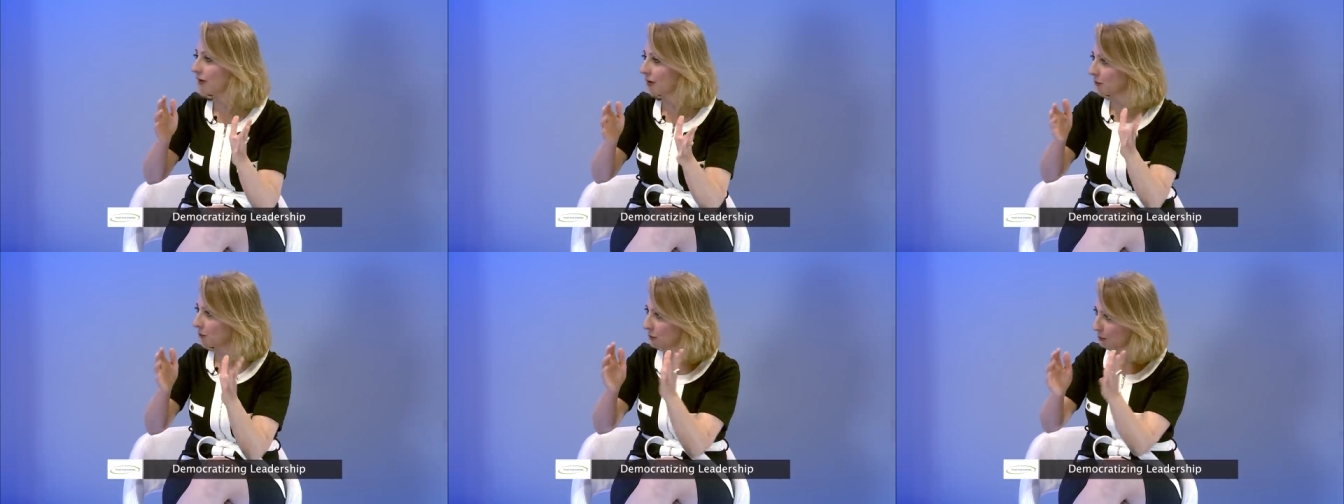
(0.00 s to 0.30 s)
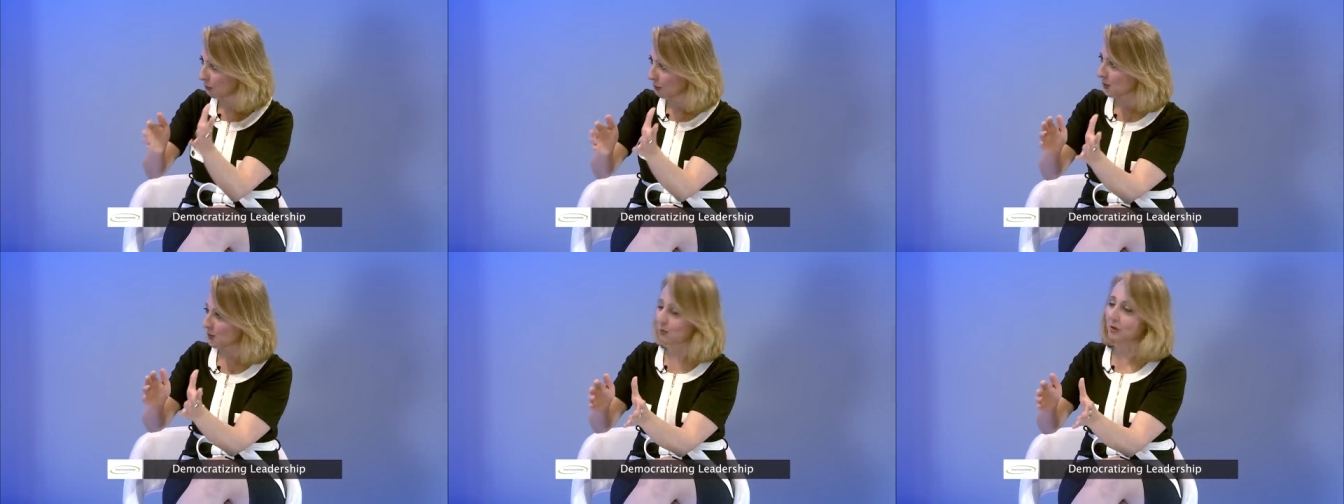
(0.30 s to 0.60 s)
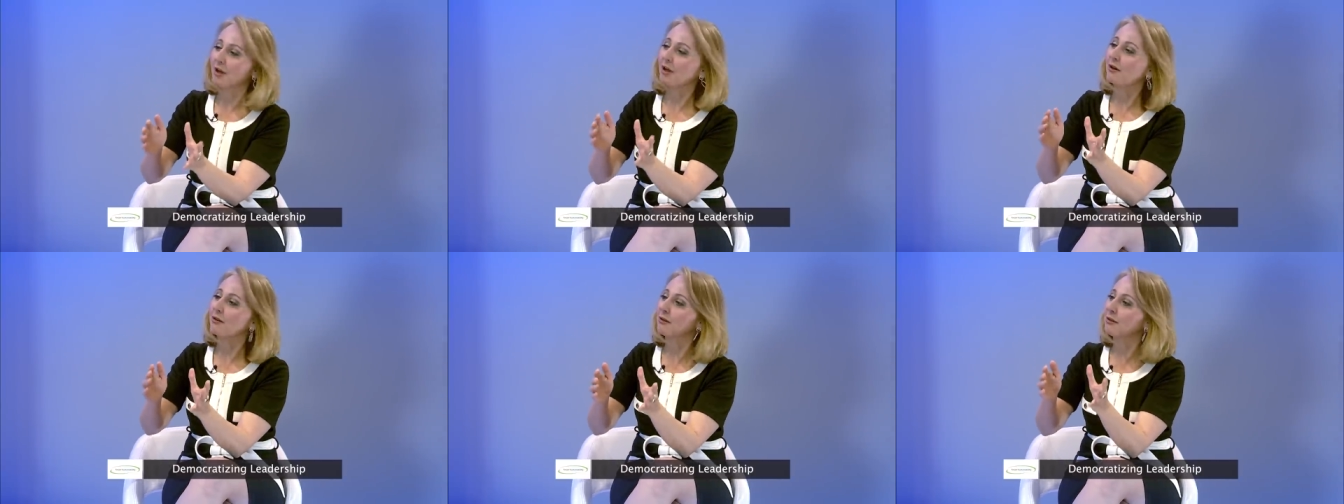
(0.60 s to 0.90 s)
them rules,
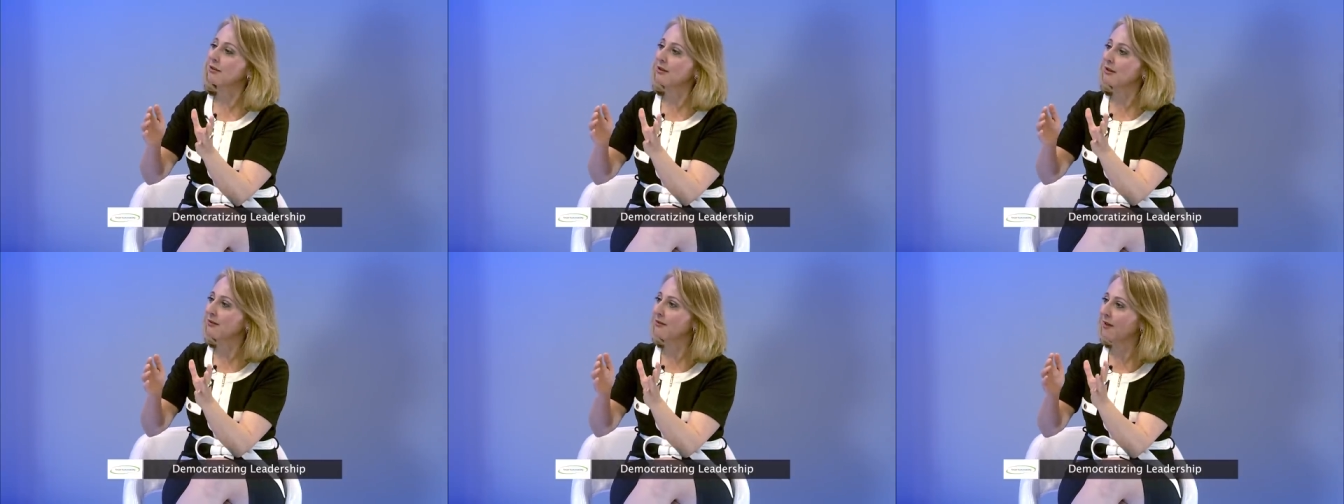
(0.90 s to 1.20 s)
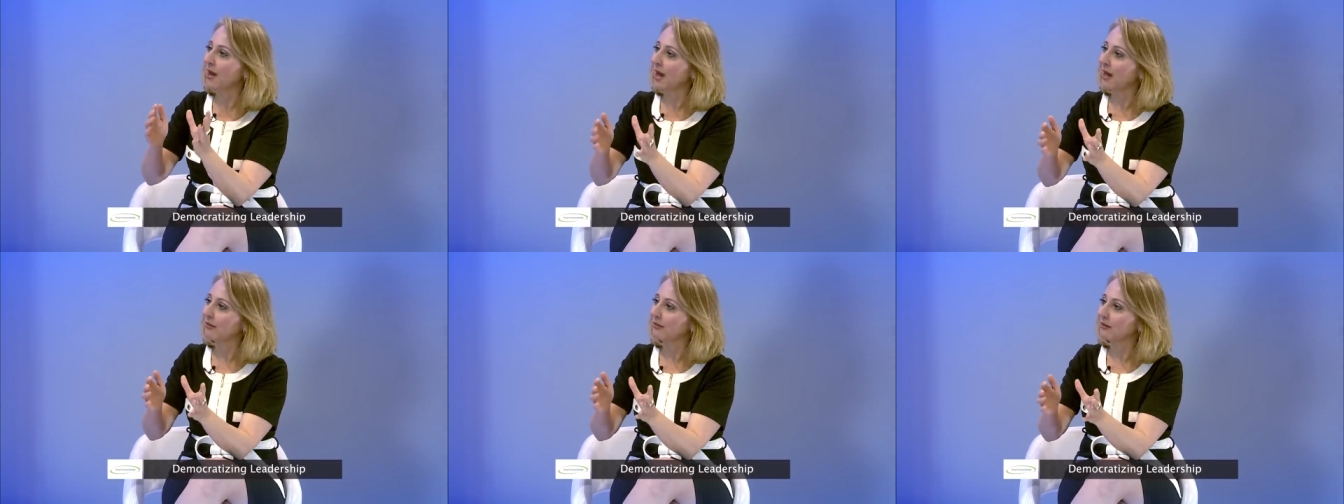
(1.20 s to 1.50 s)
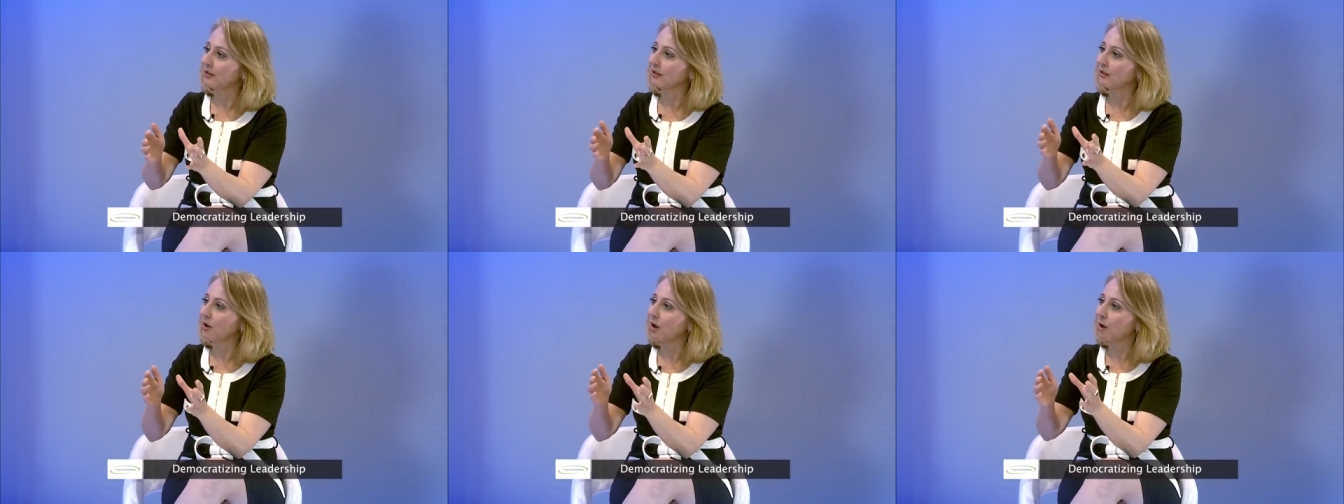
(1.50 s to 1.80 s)
but other than that,
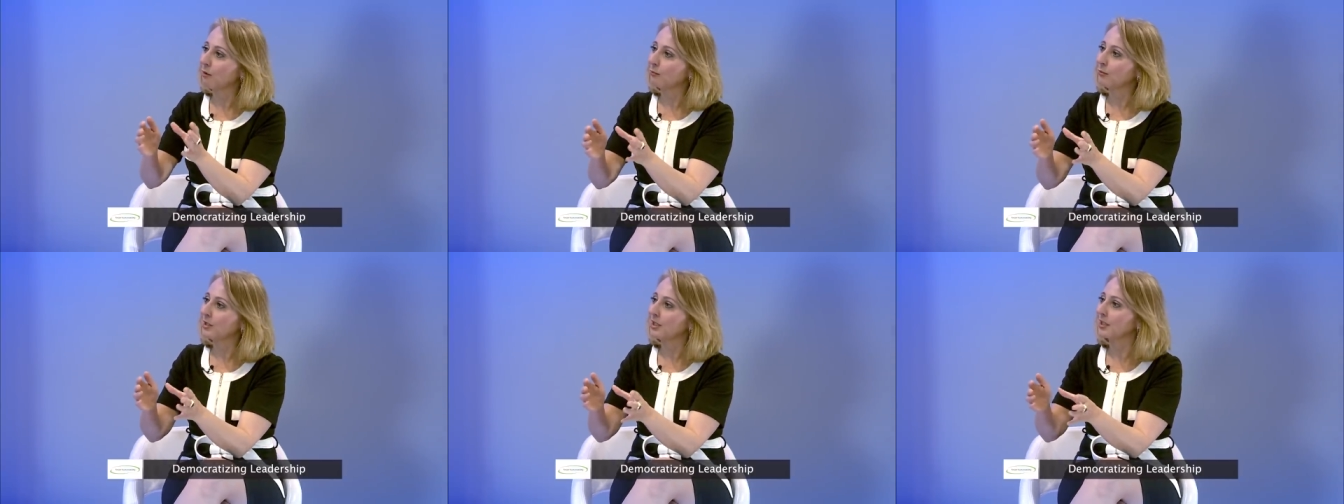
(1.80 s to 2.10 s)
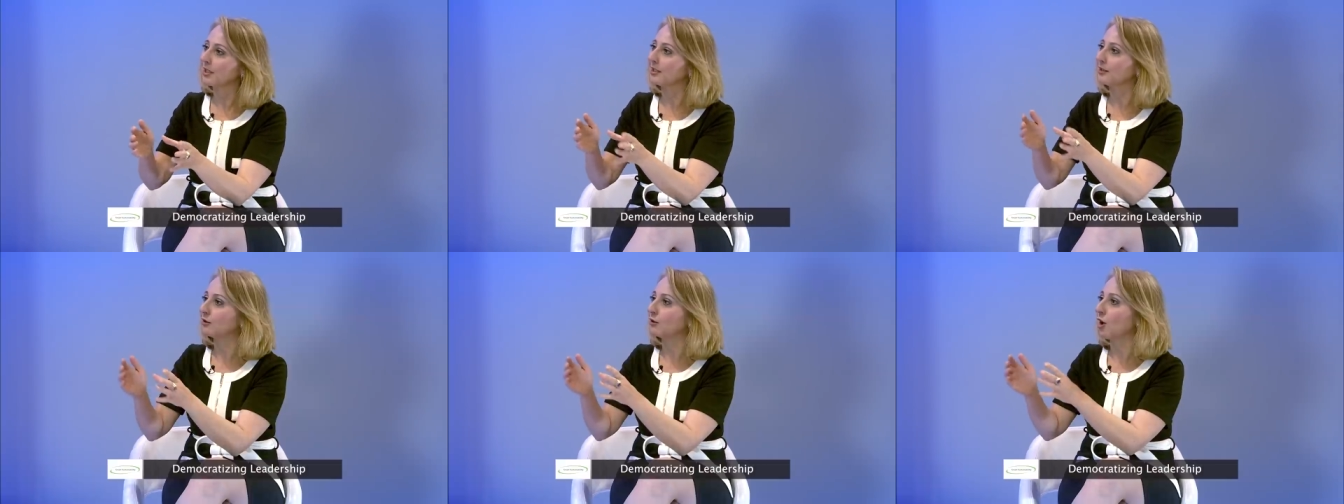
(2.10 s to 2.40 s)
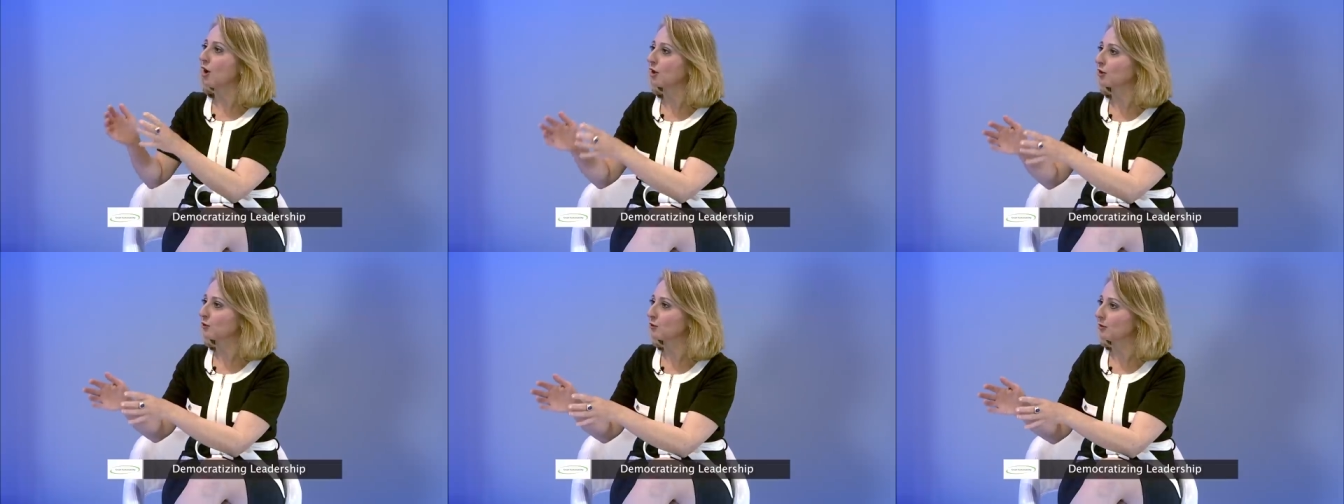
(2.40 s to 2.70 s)
they're not being
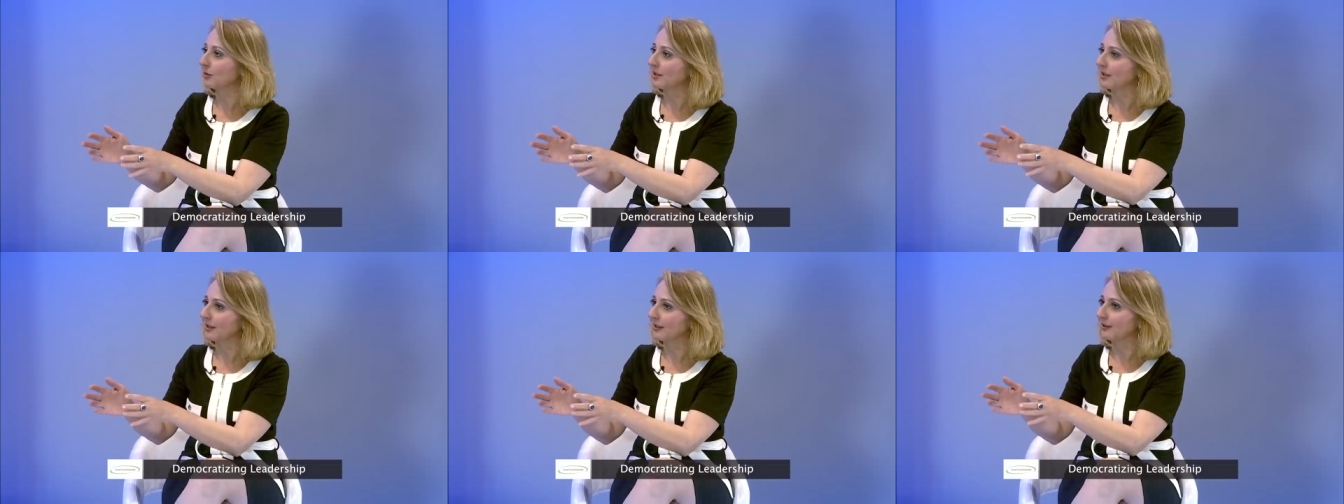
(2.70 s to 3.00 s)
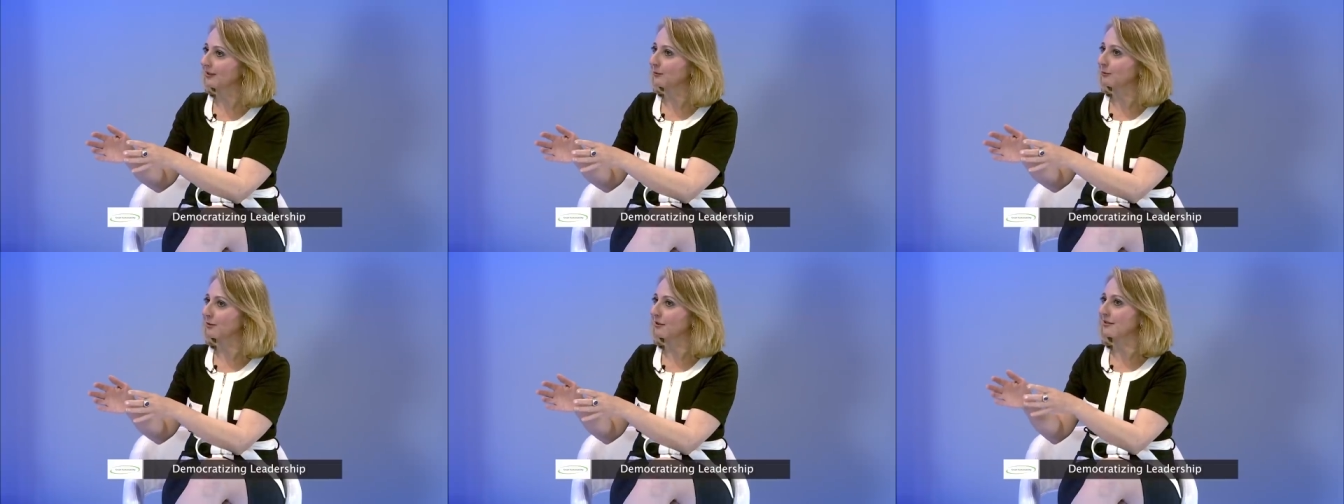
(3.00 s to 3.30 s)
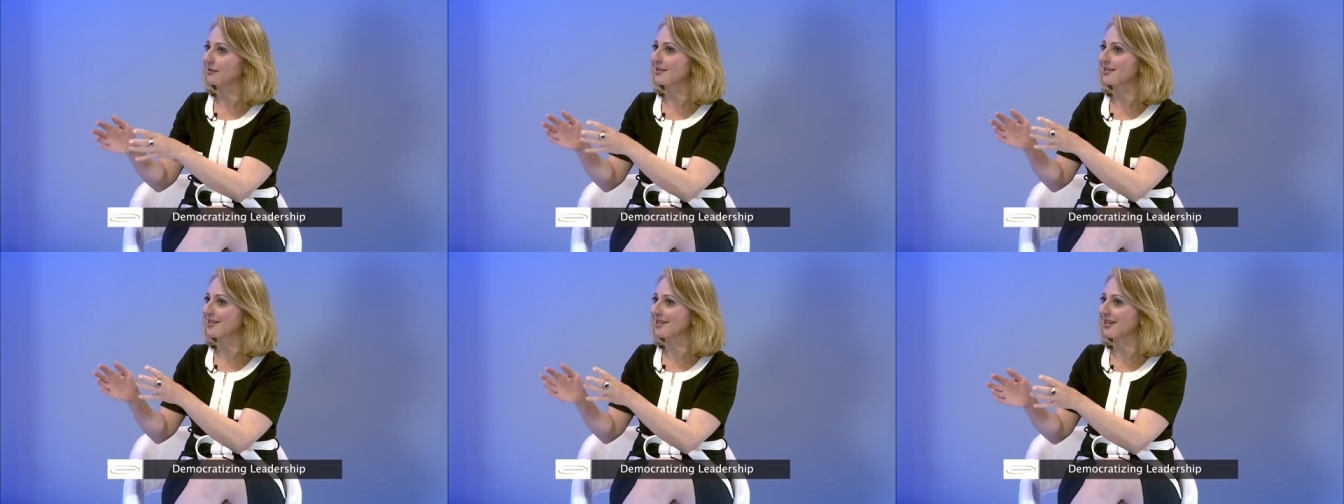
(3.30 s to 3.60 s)
indoctrinated with
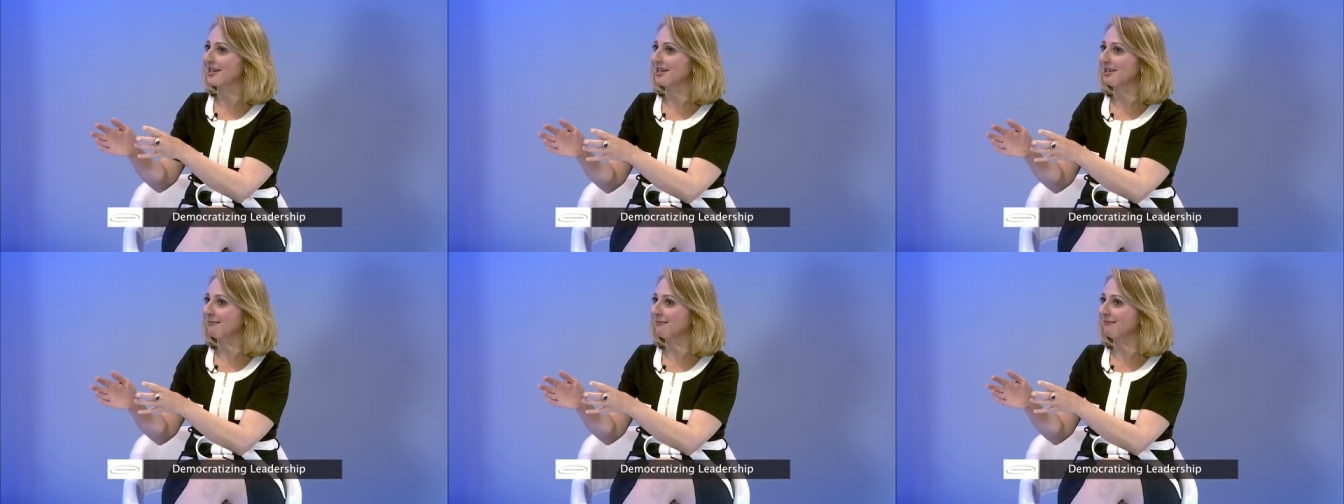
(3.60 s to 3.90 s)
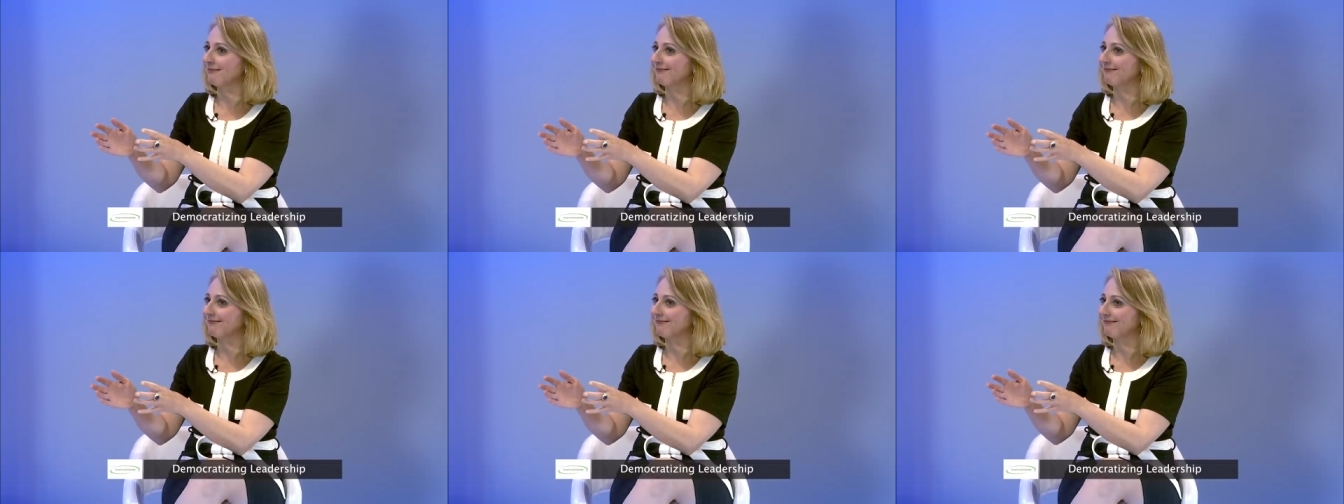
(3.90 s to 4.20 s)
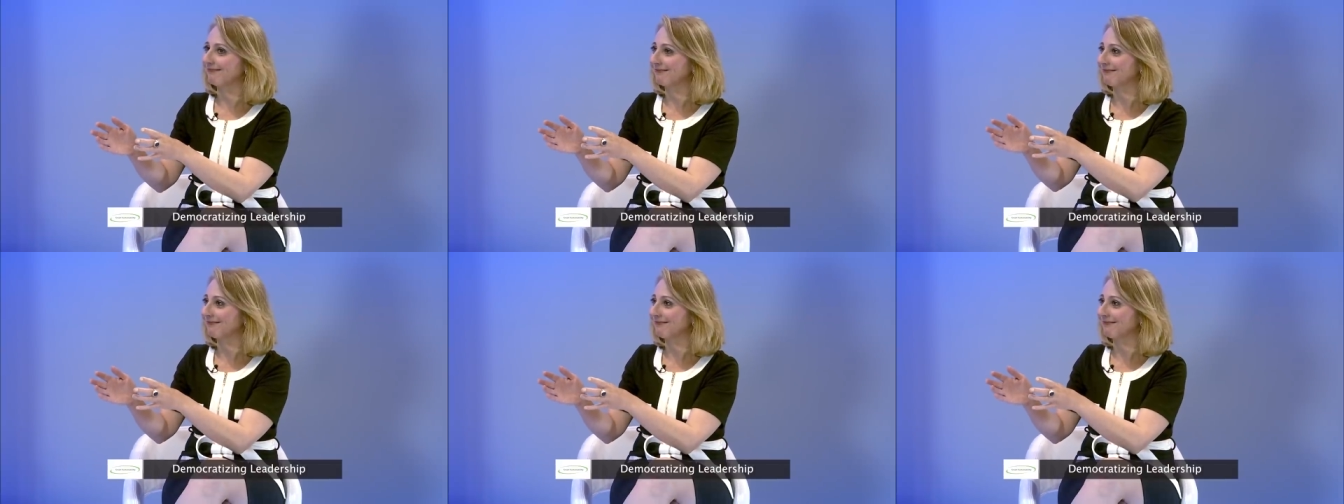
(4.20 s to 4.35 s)
the same